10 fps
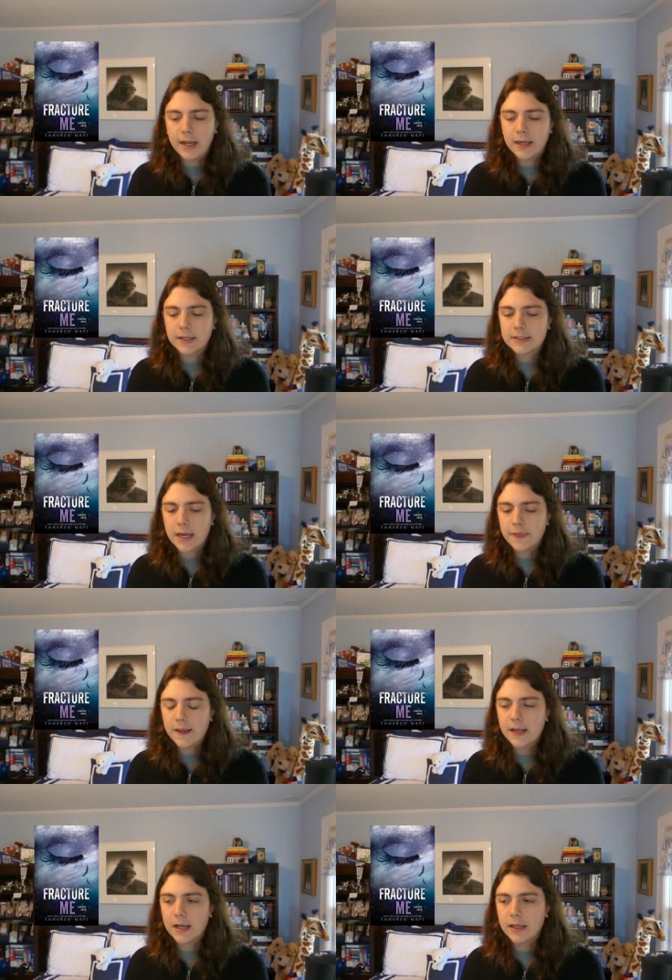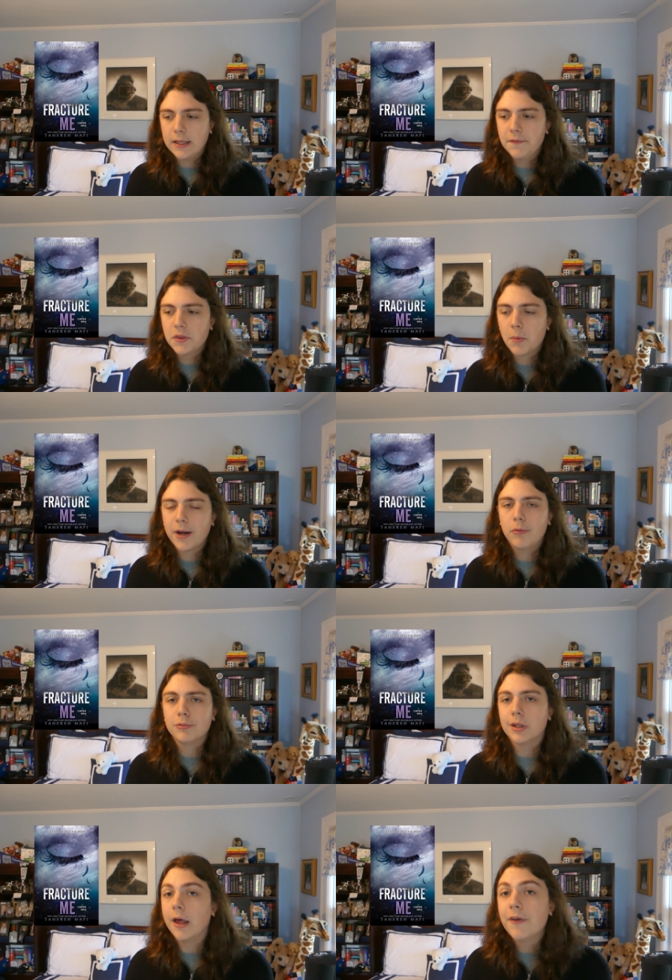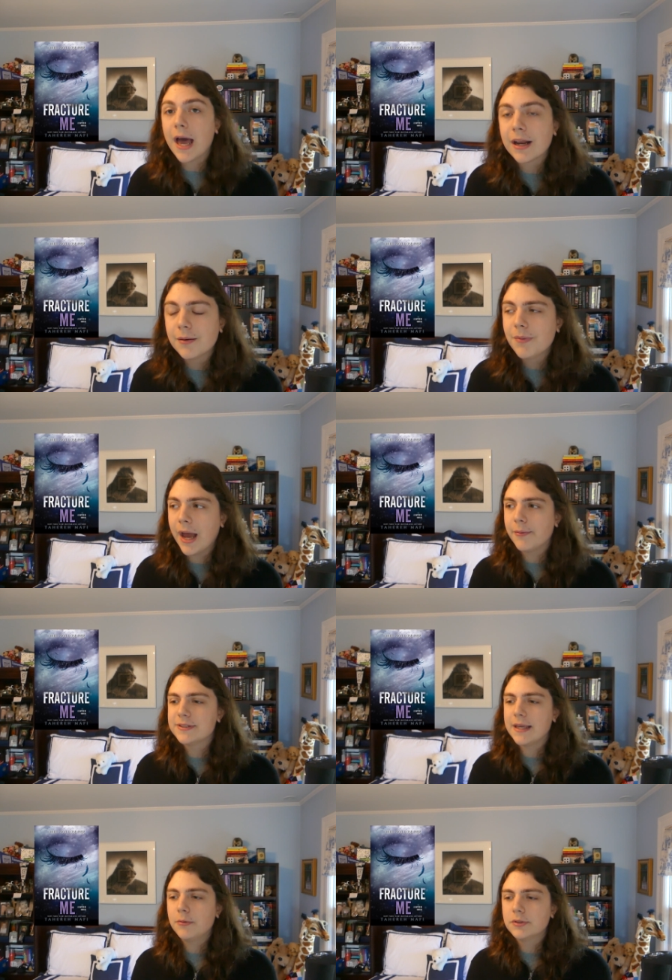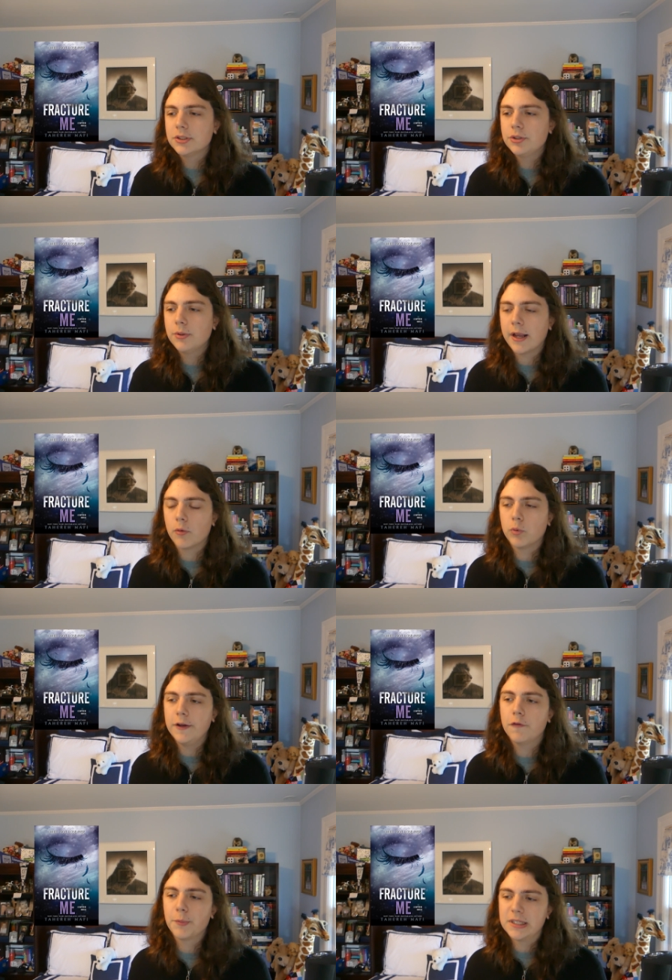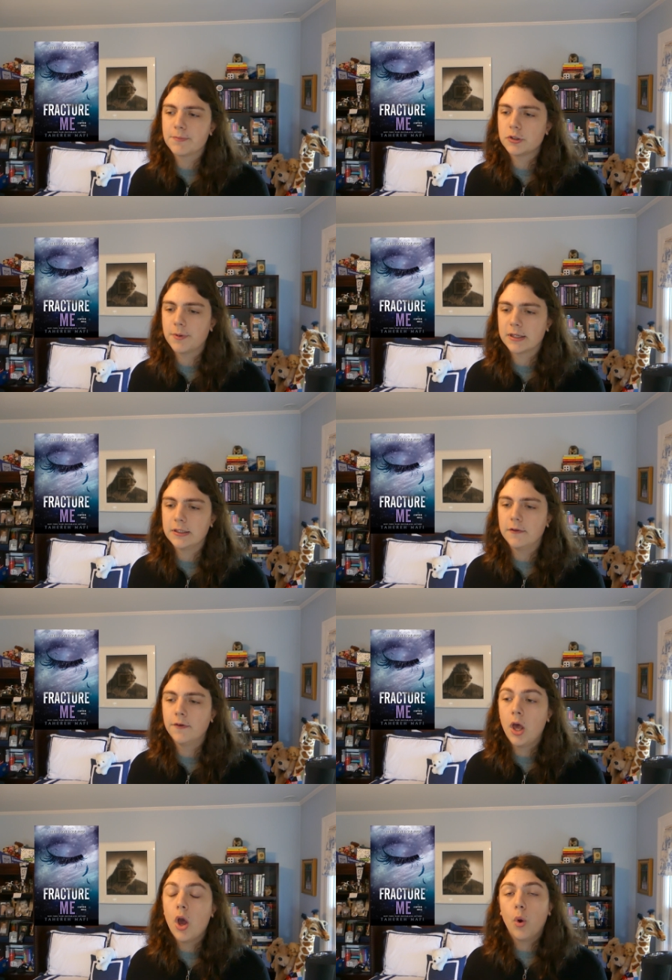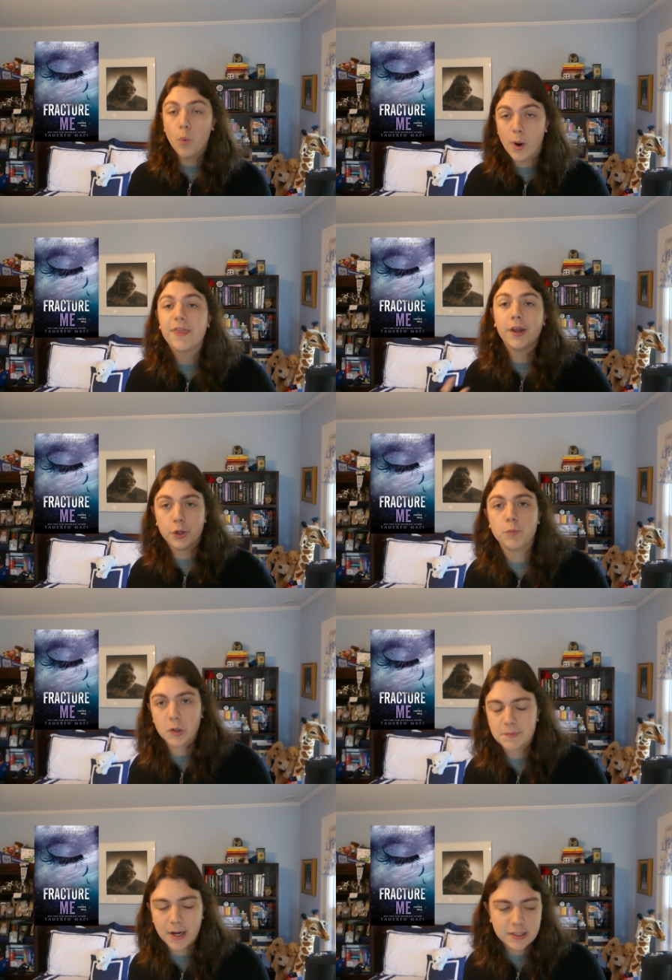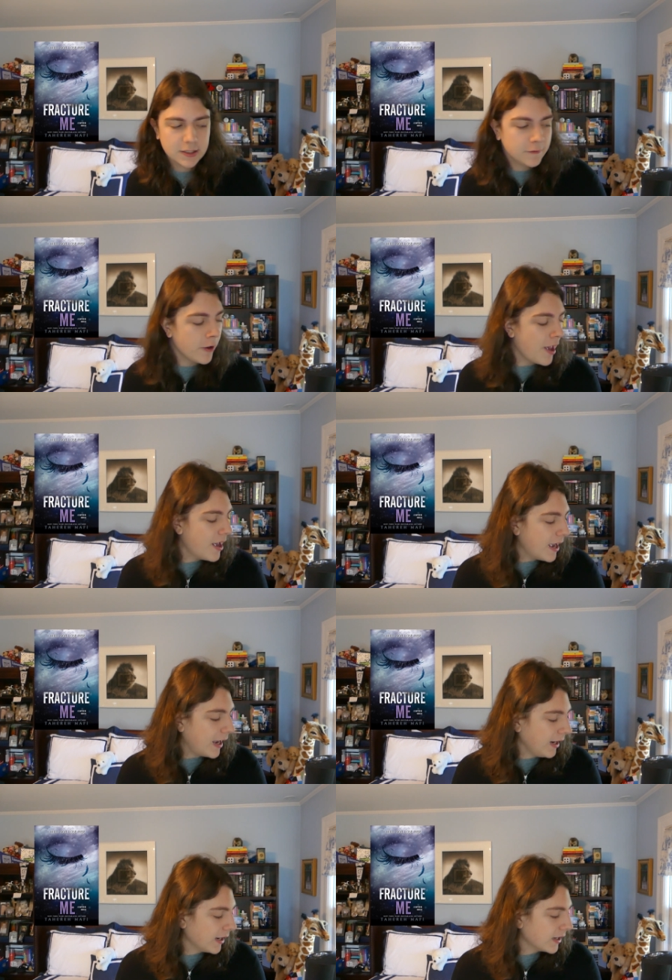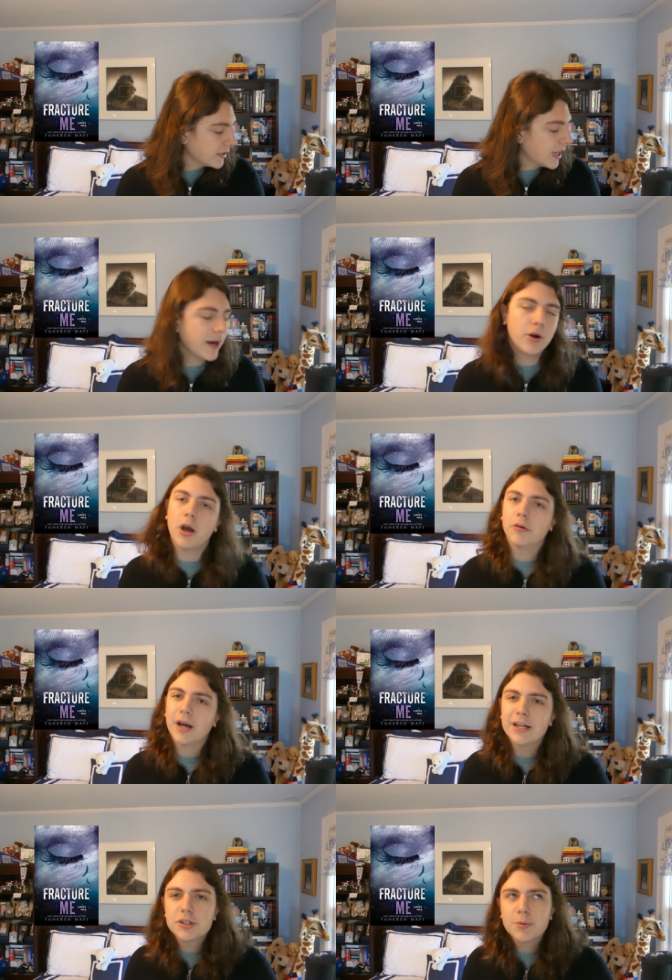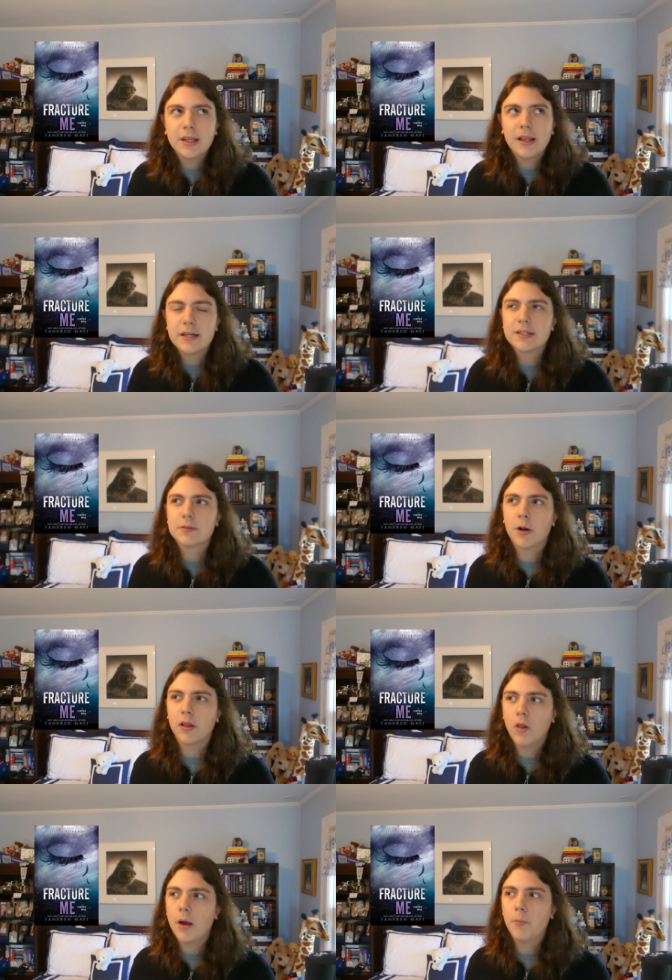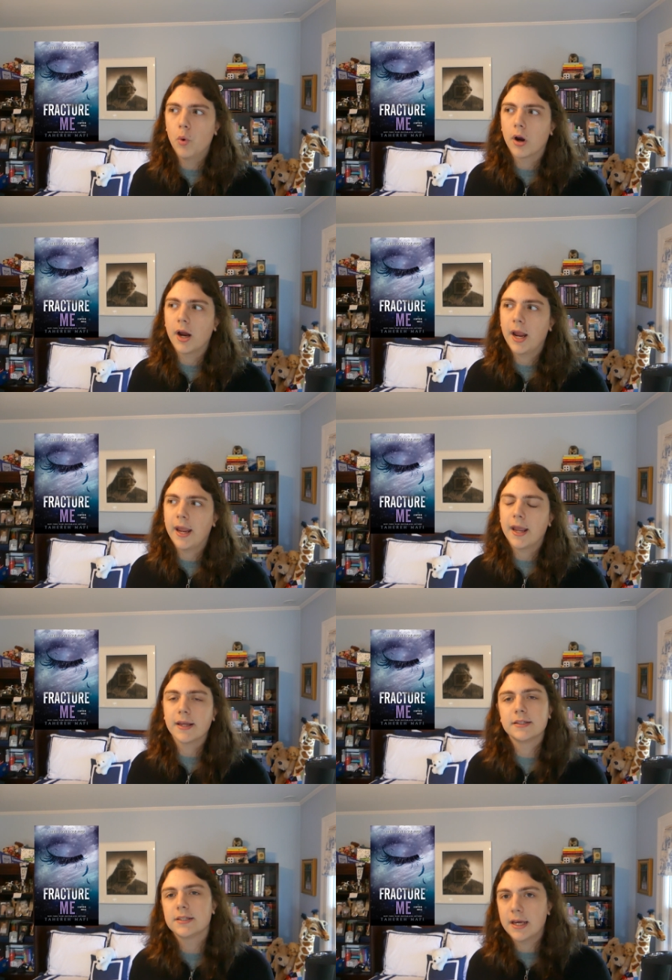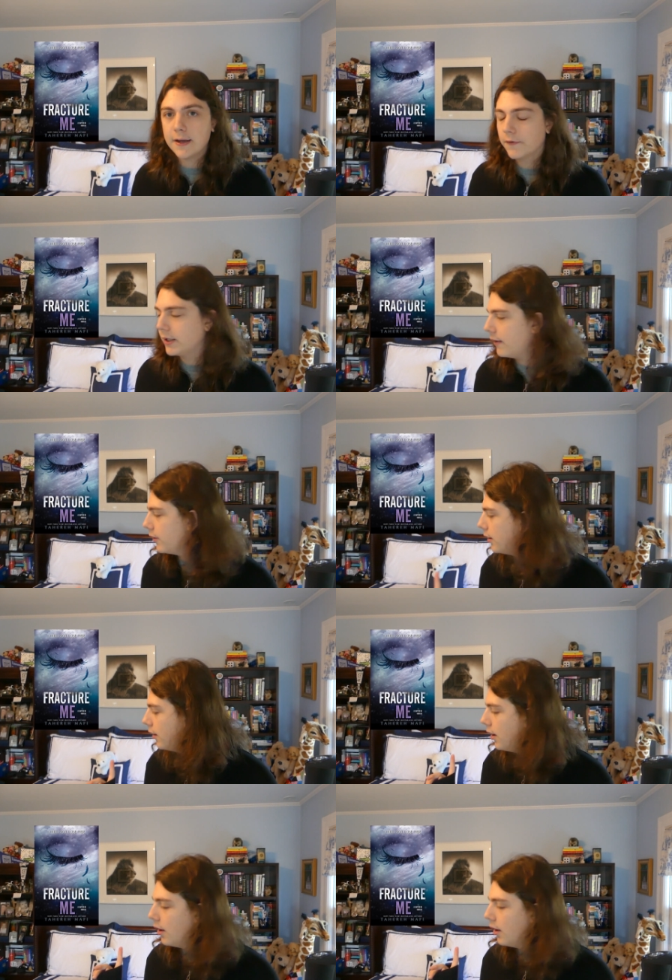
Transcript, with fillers: And I think even though I don't love Adam, I was able to like read from his perspective with a new perspective. And I don't know, I just really liked this one a lot more, and I definitely give it.